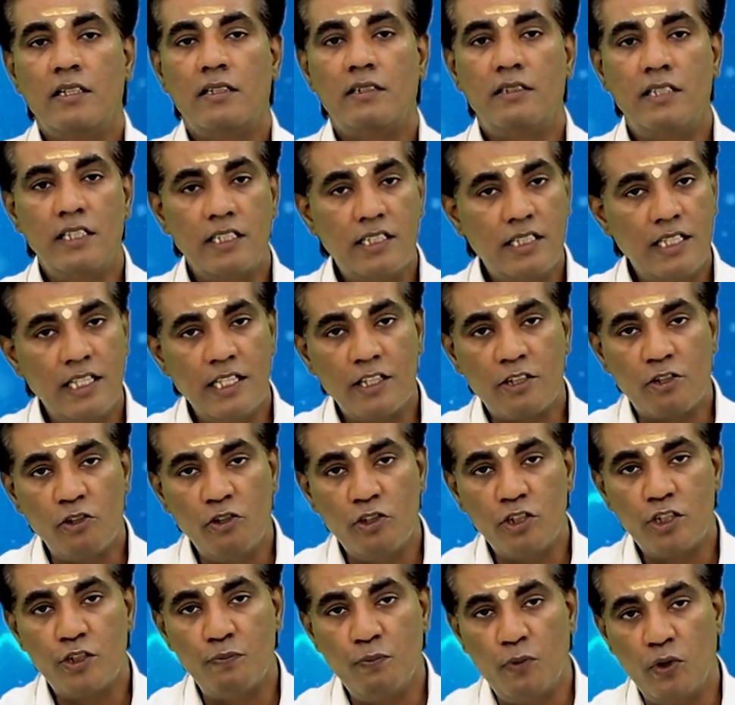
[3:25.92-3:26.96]
This
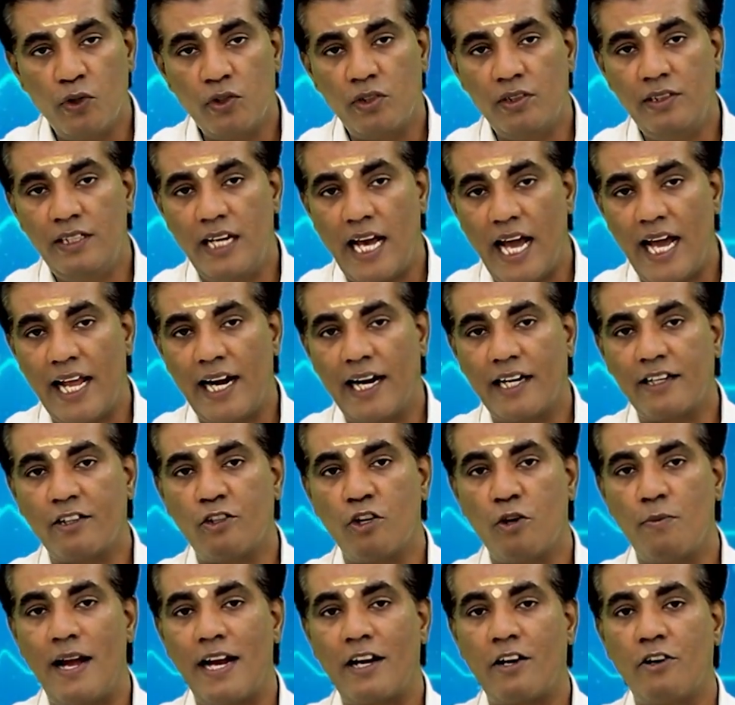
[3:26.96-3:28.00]
includes both direct
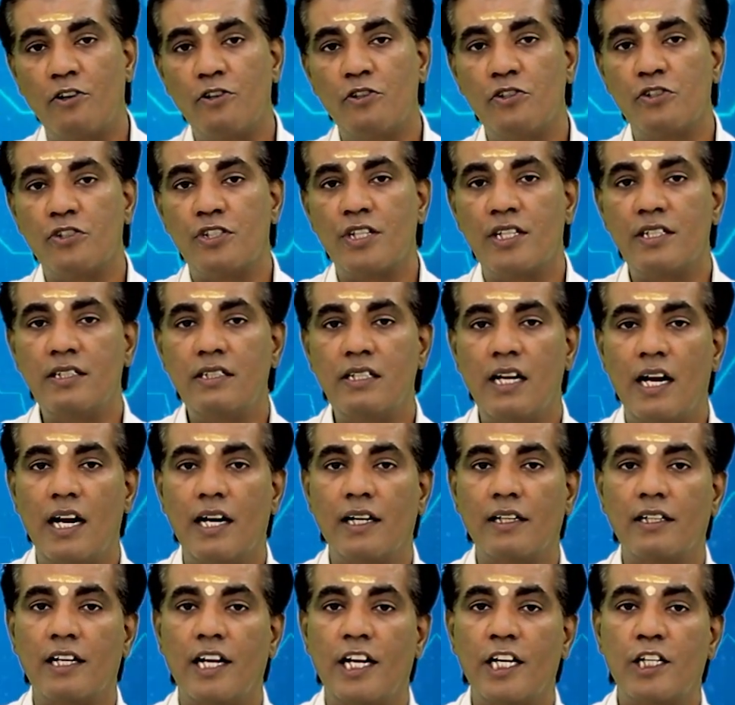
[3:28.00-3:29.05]
tobacco uses
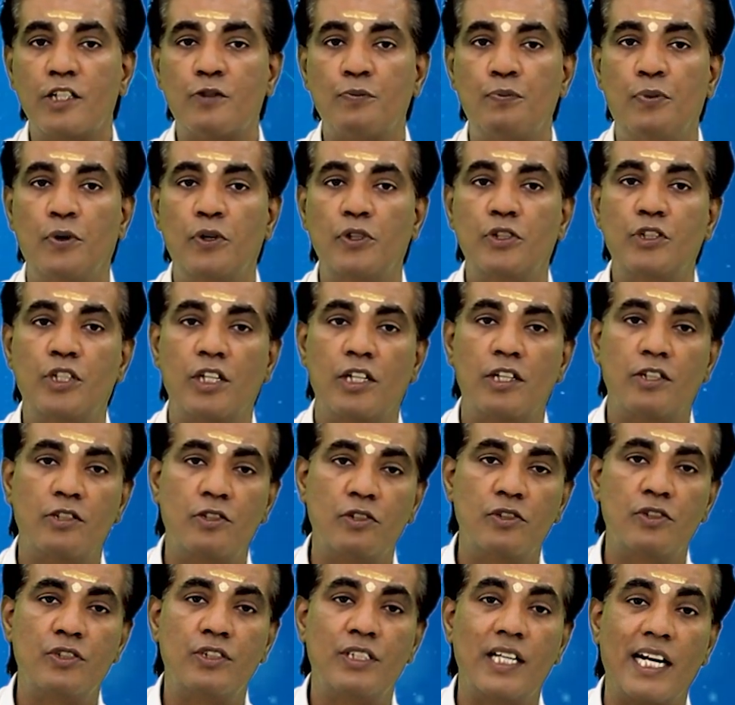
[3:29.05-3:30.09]
and exposure
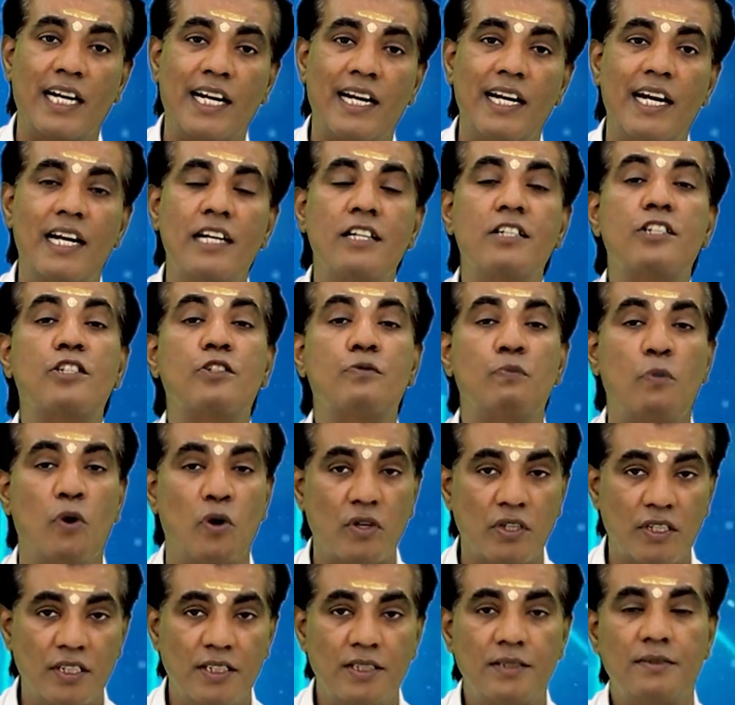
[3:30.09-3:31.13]
to secondhand
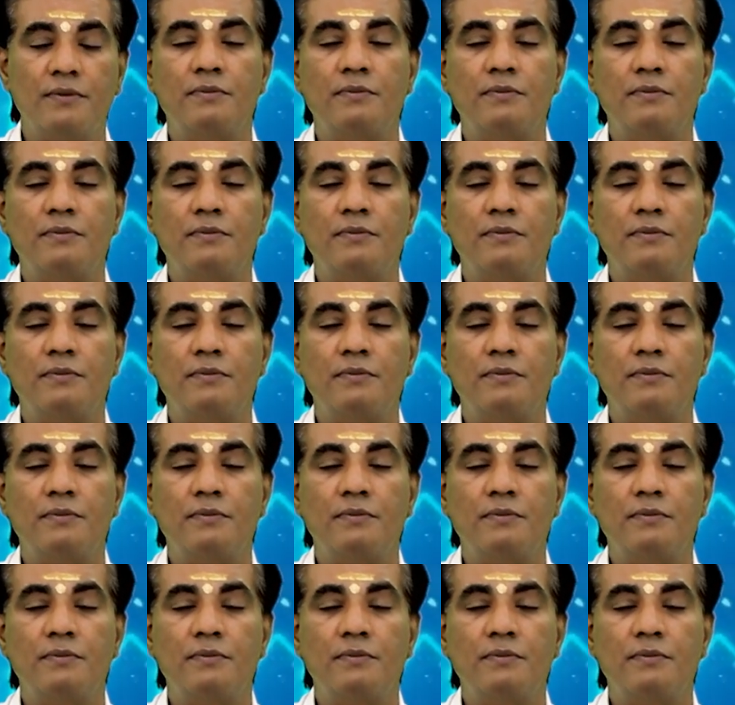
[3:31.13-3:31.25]
smoke.